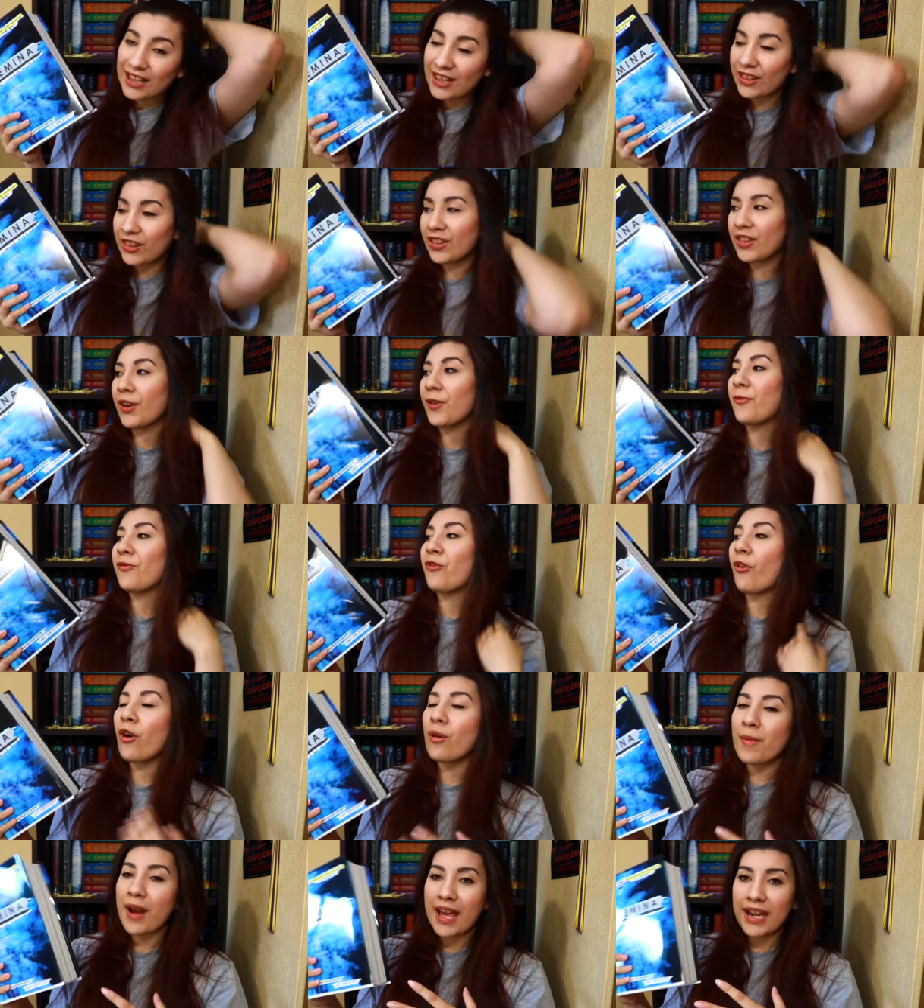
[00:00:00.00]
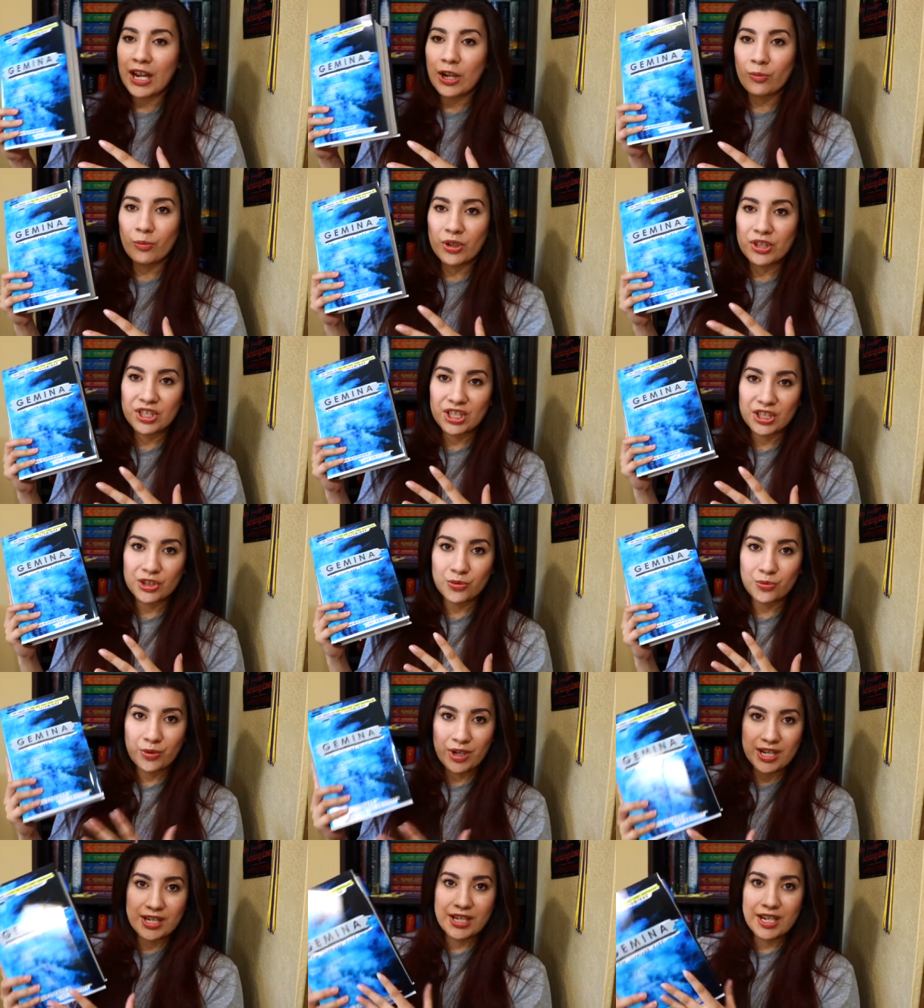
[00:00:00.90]
The format in which it's
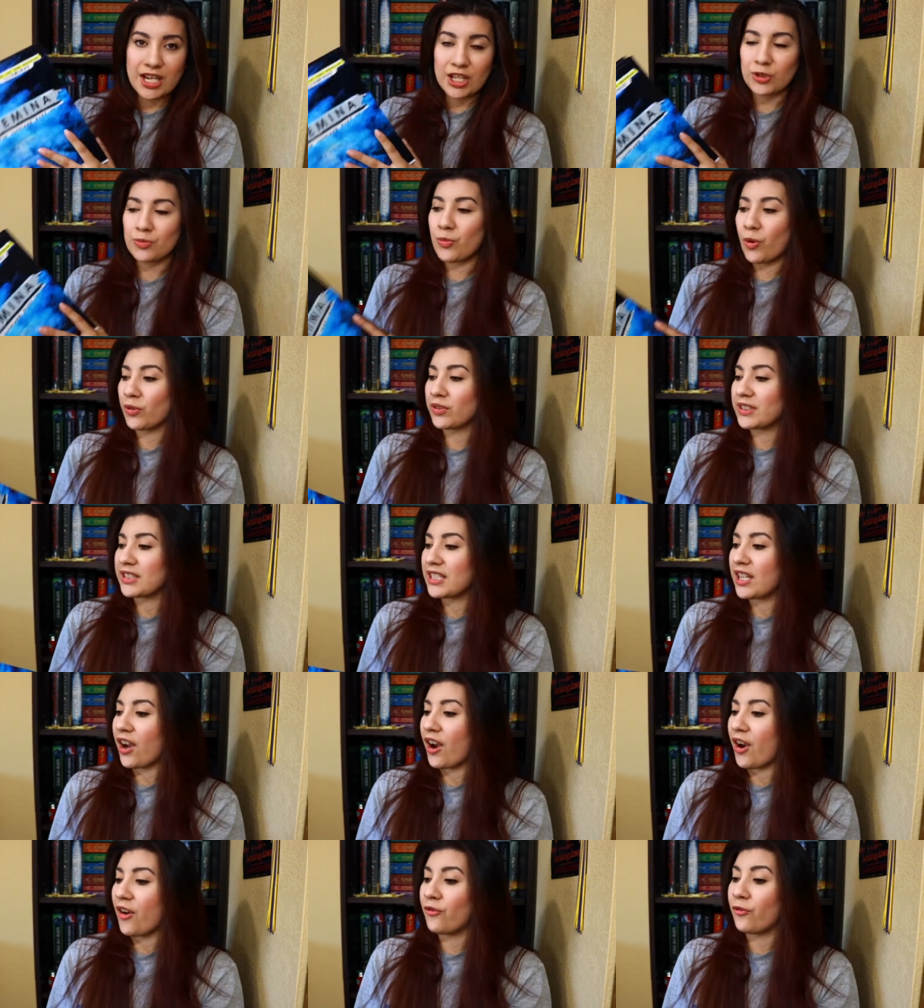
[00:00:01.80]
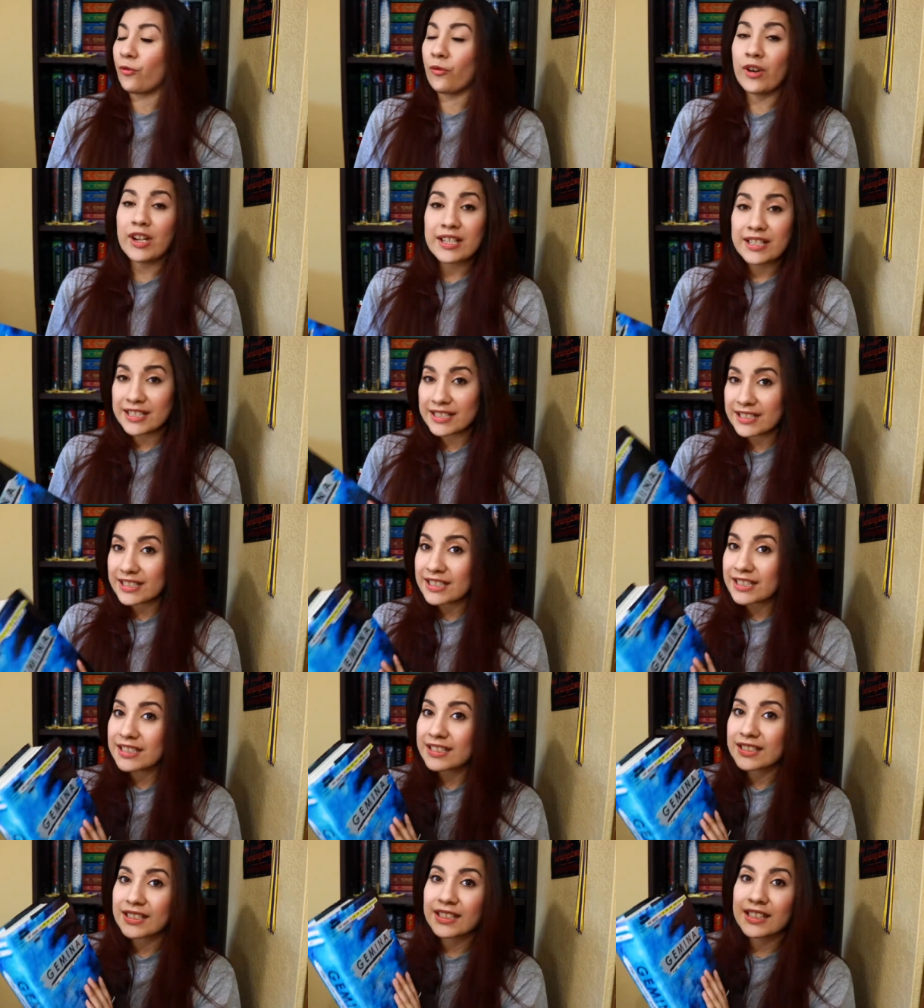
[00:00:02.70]
written is mostly of
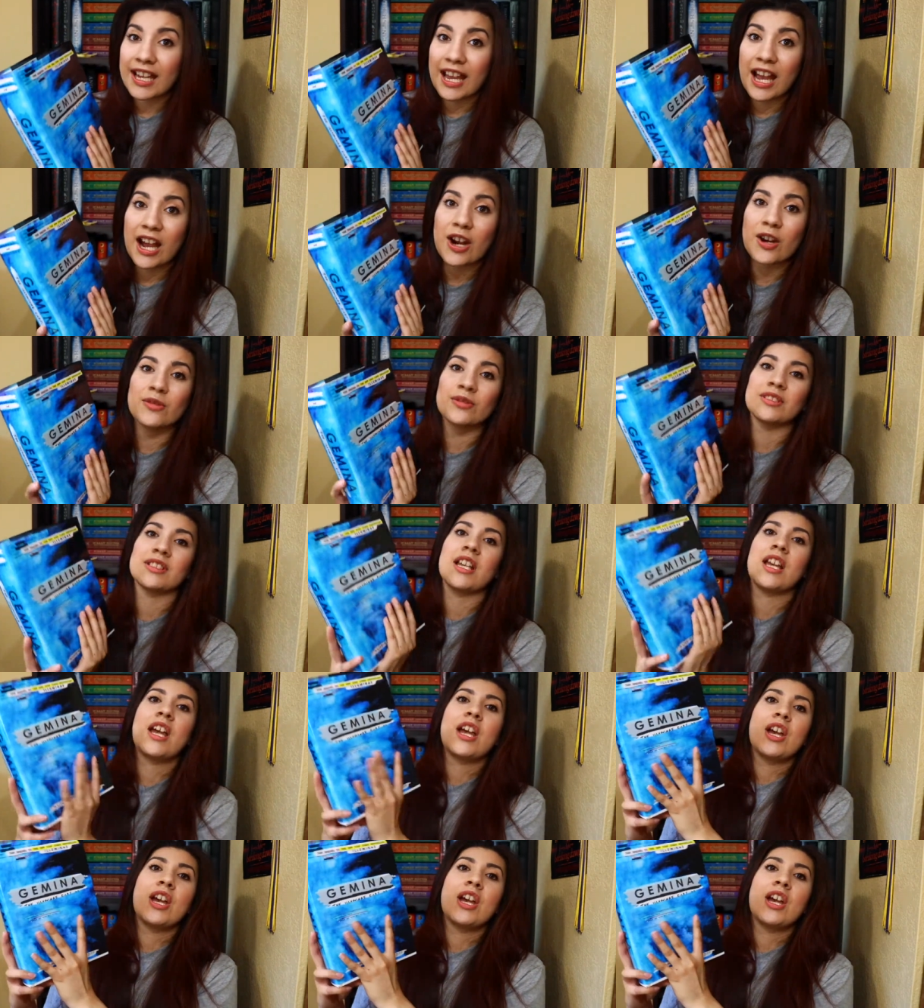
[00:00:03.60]
witnesses accounts,